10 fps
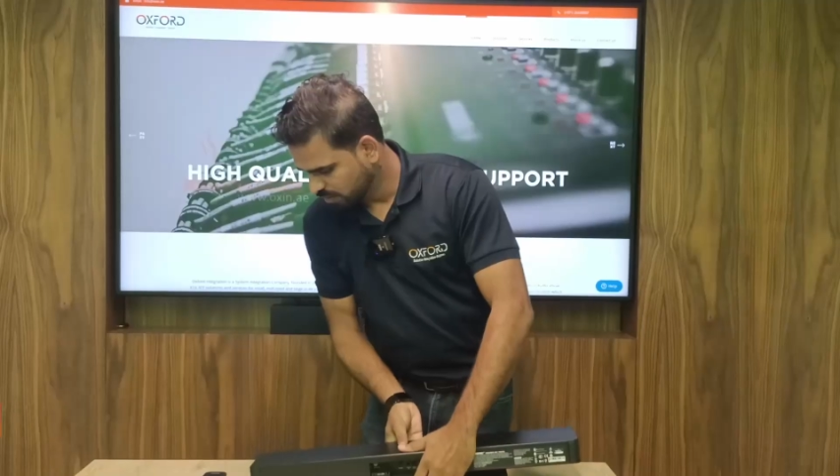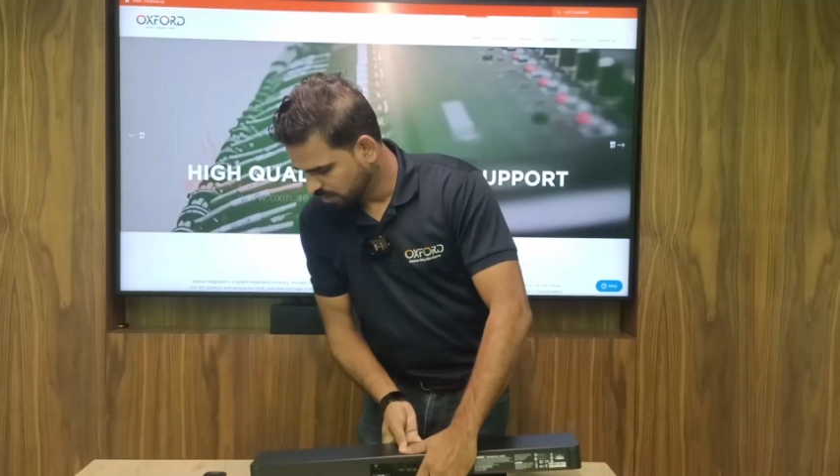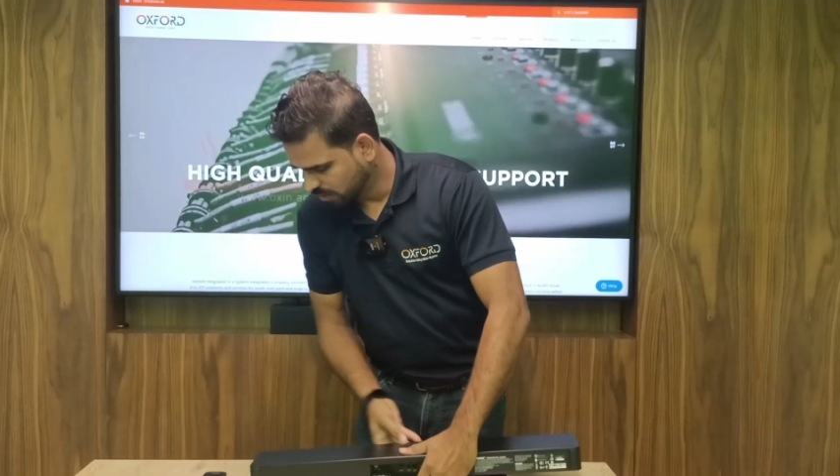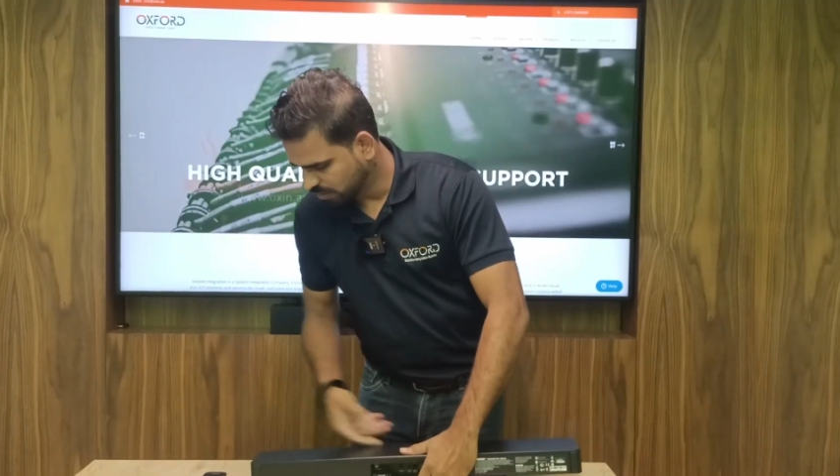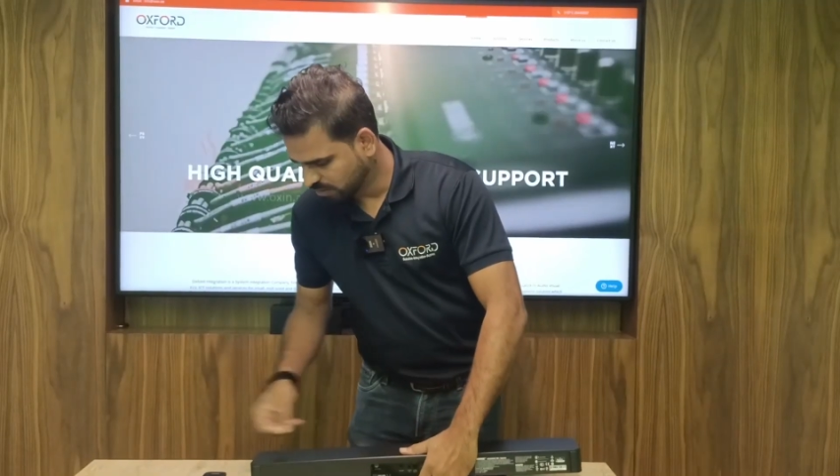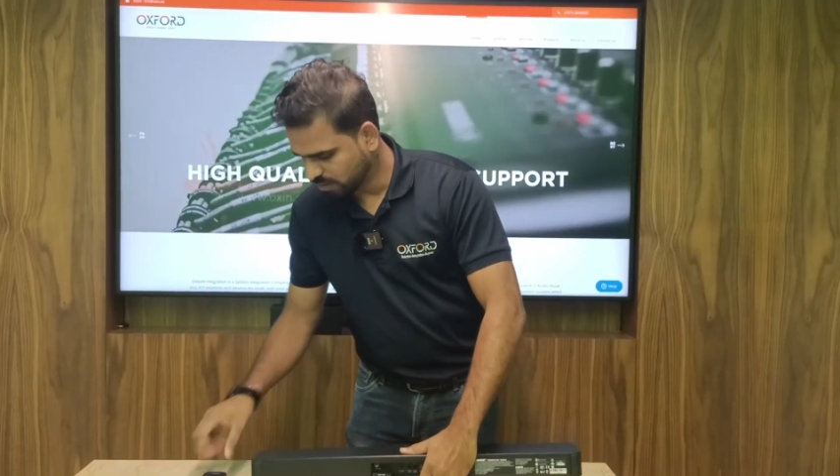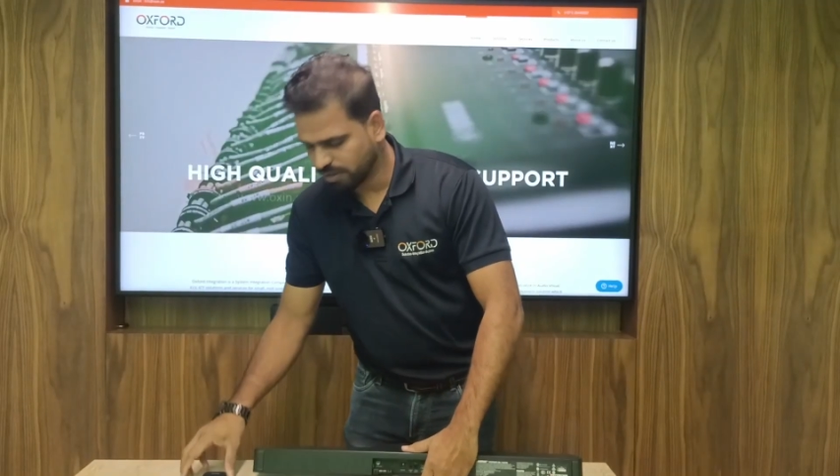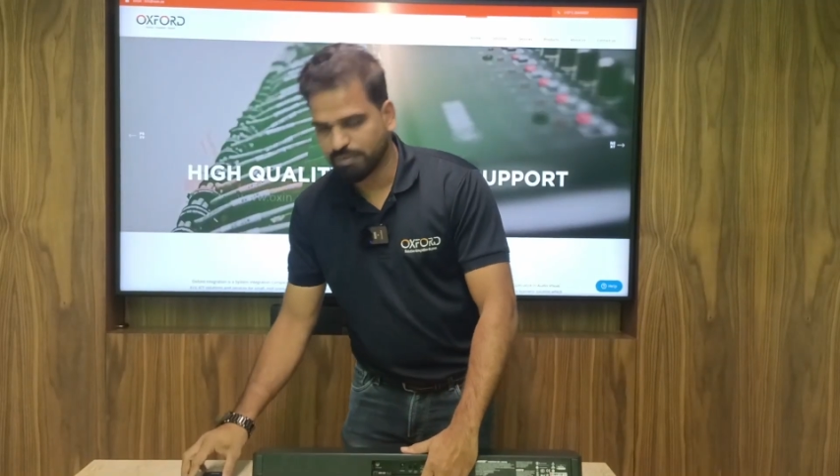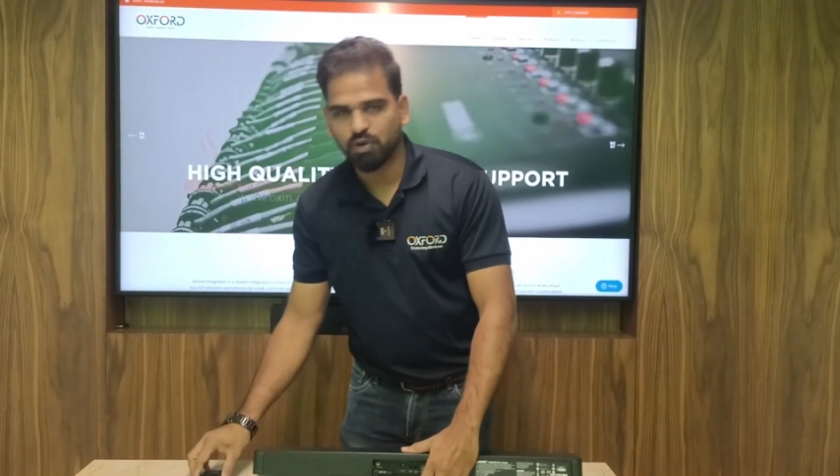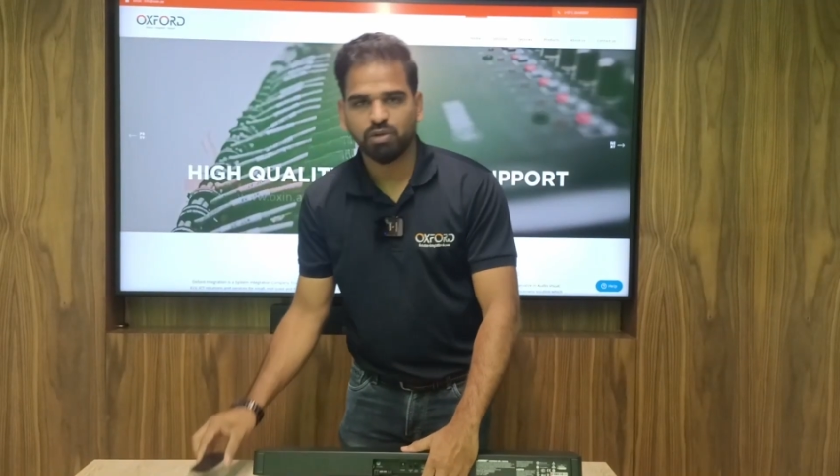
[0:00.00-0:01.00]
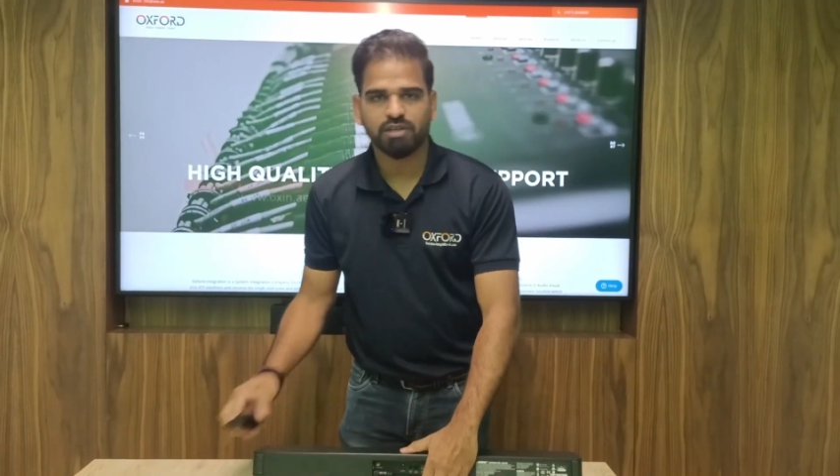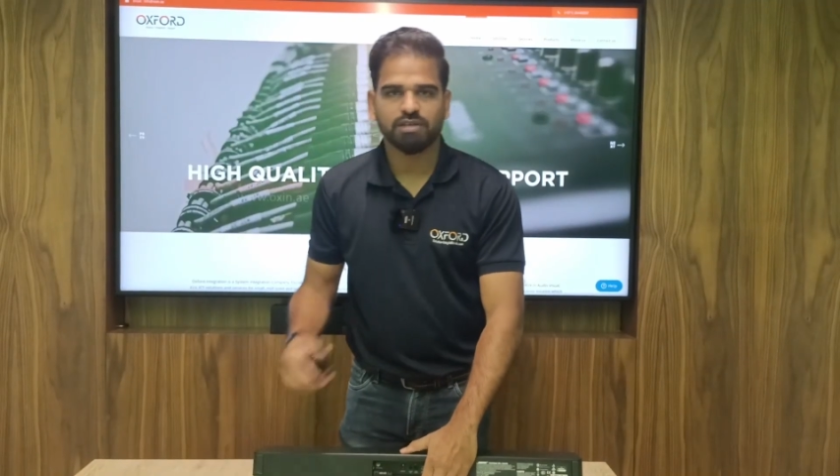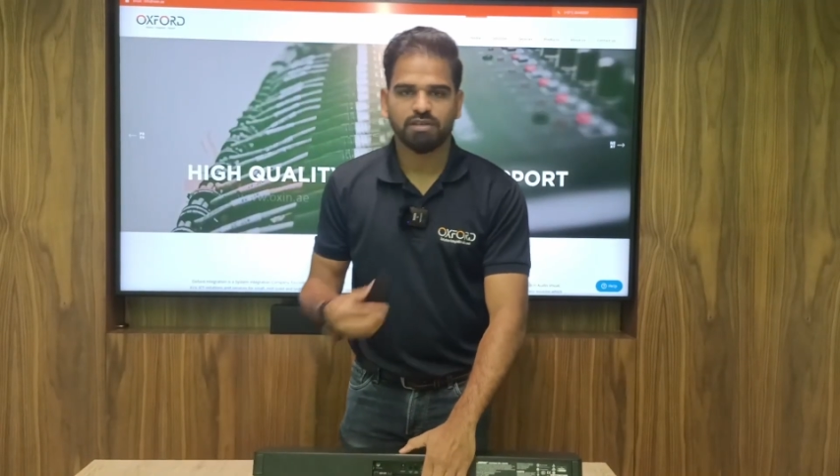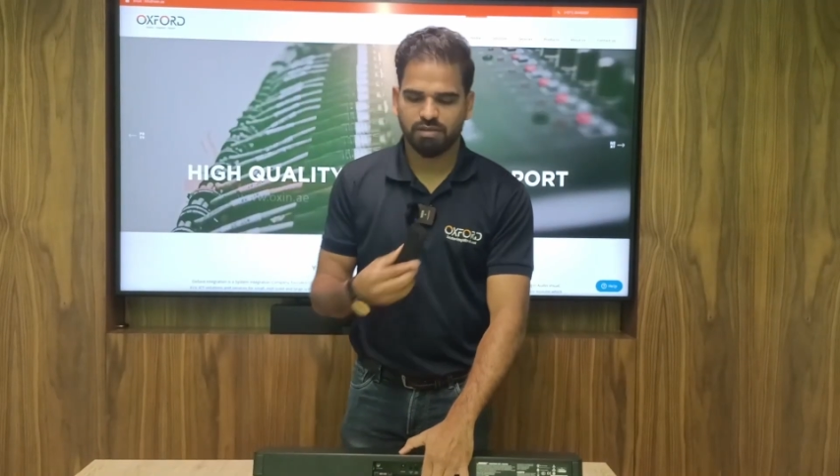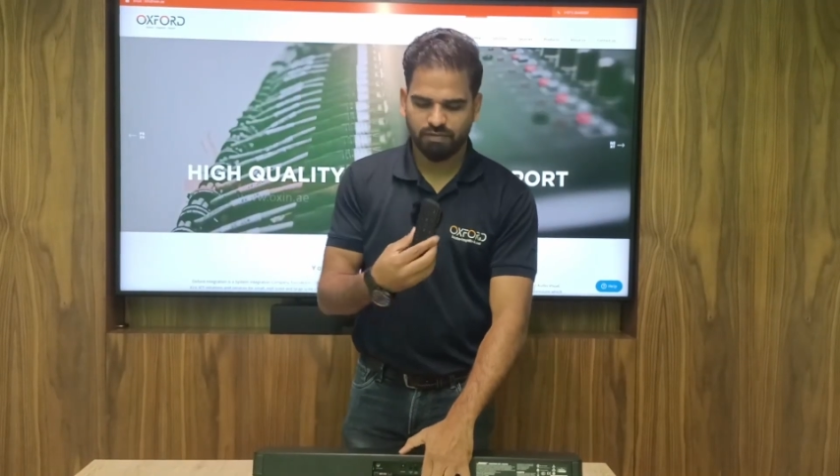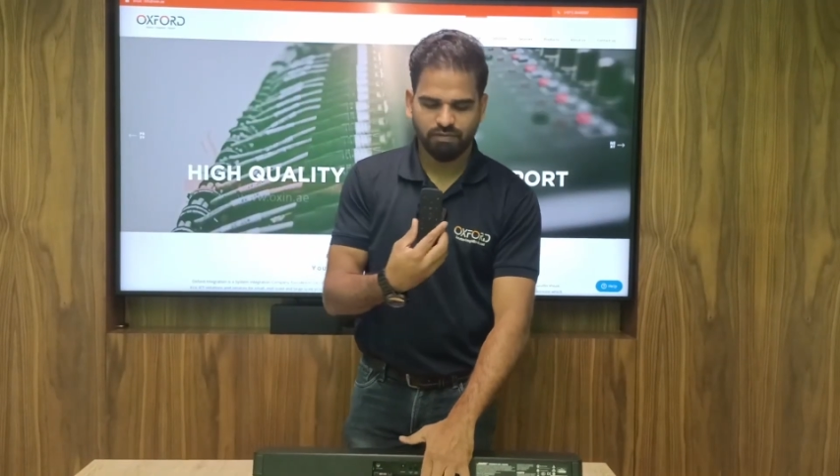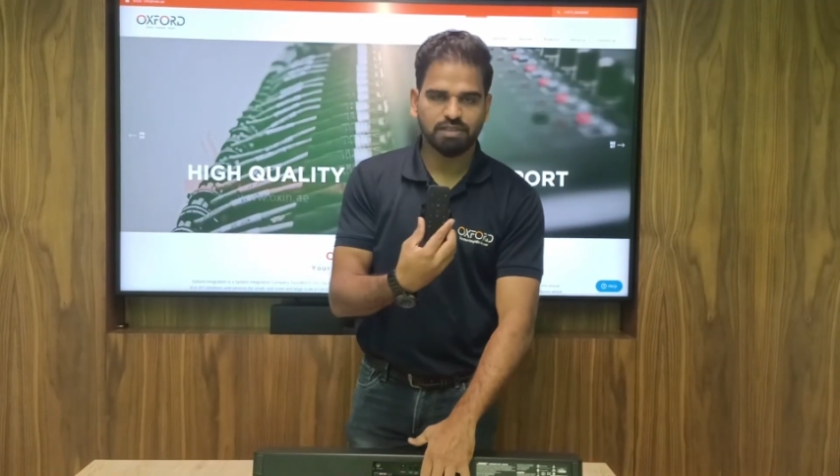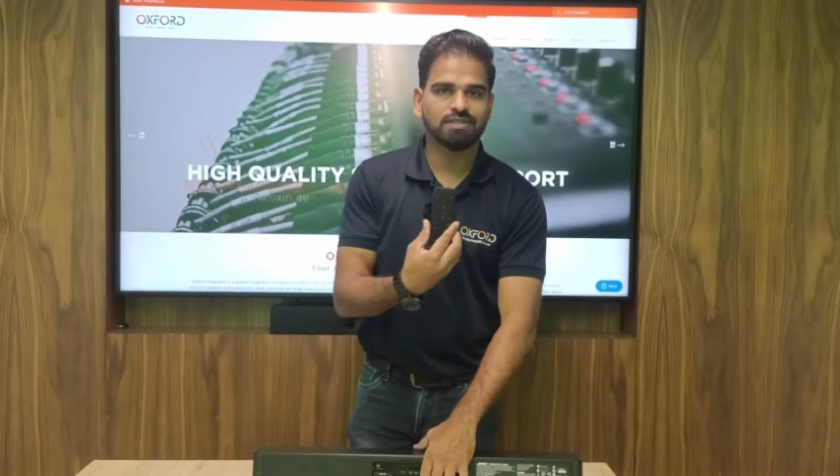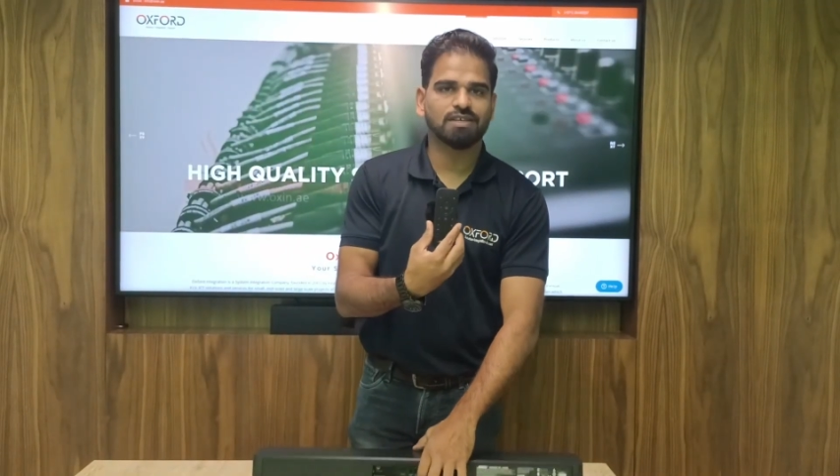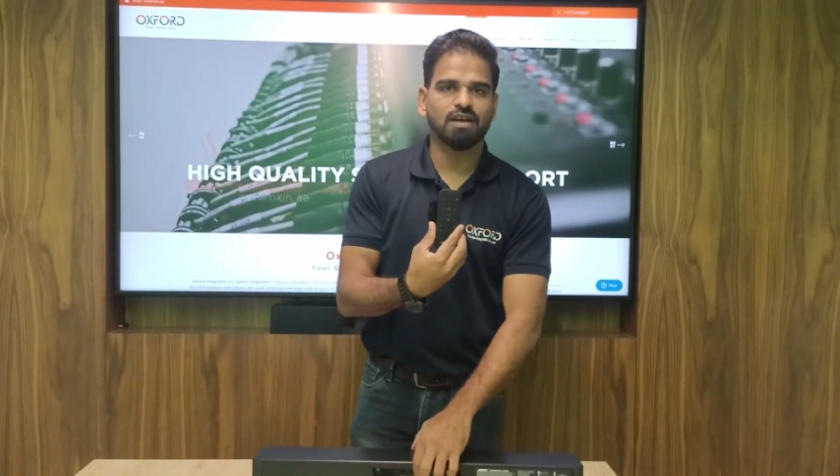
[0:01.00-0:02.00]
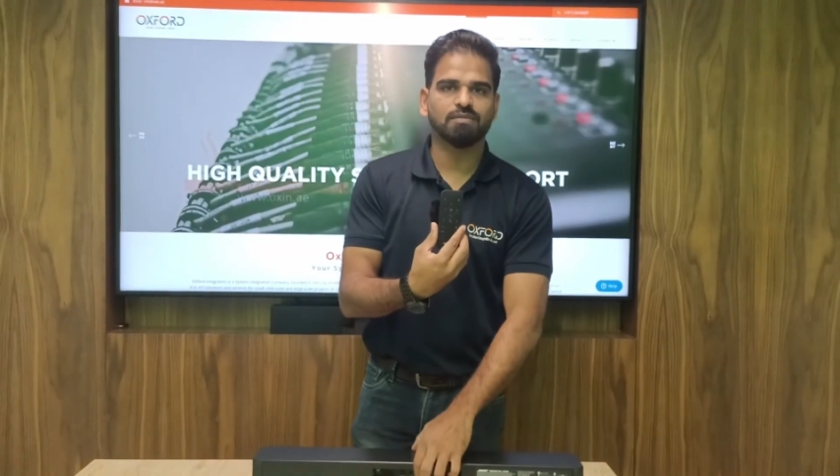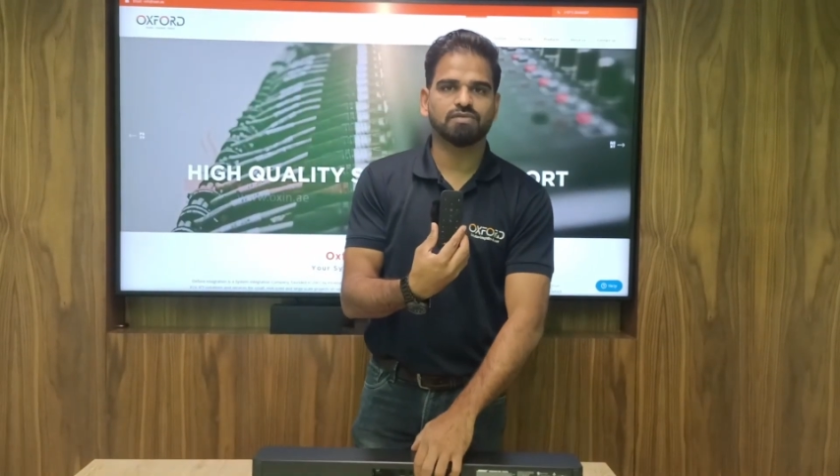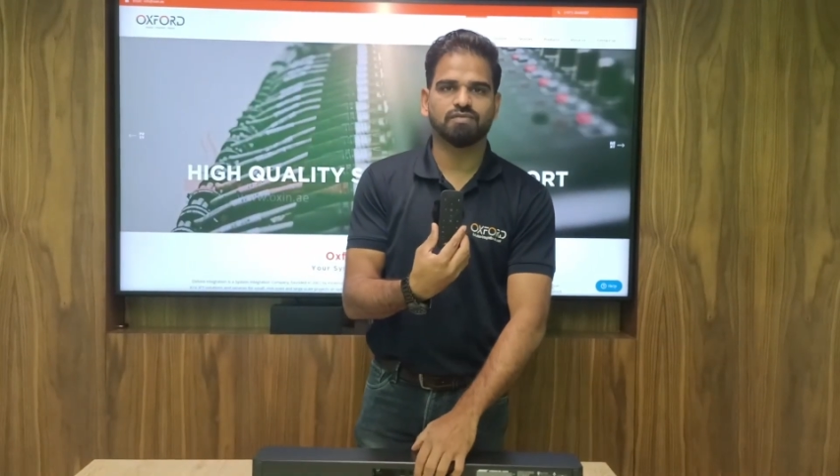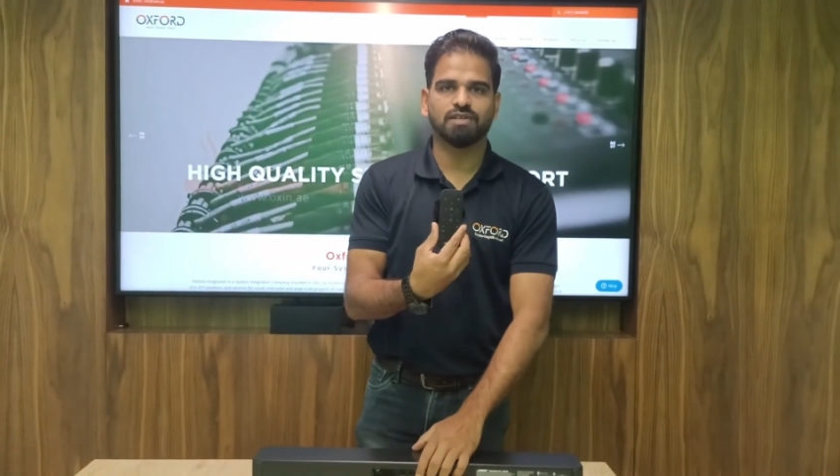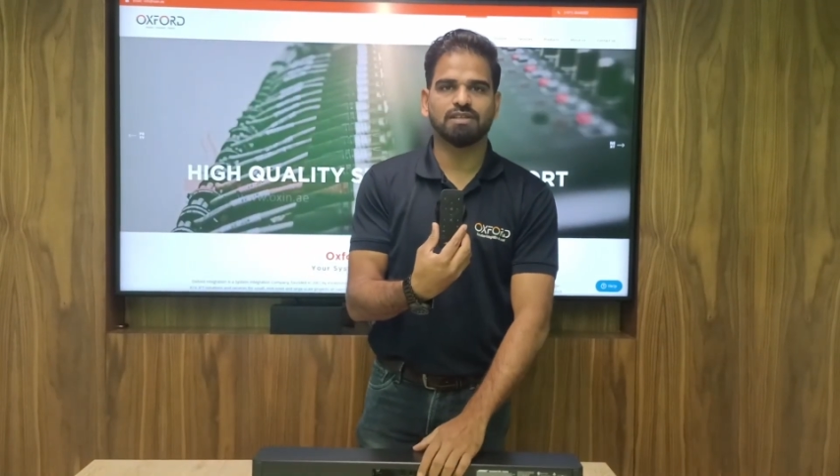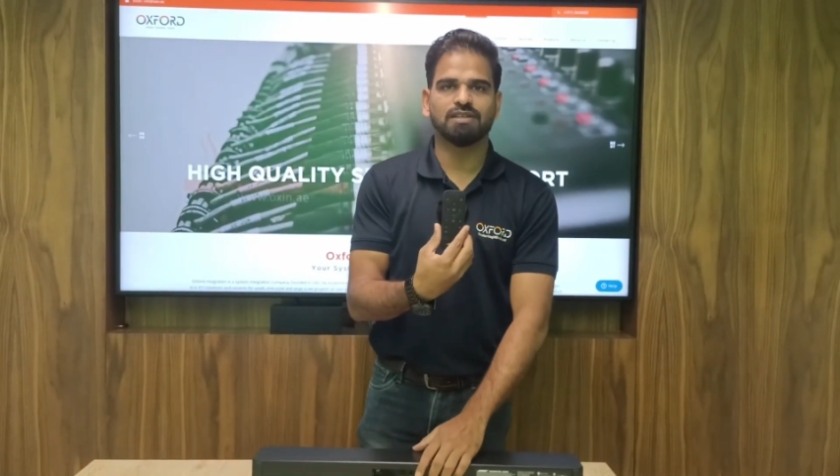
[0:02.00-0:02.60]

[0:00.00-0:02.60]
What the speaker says: Here's the remote, which comes with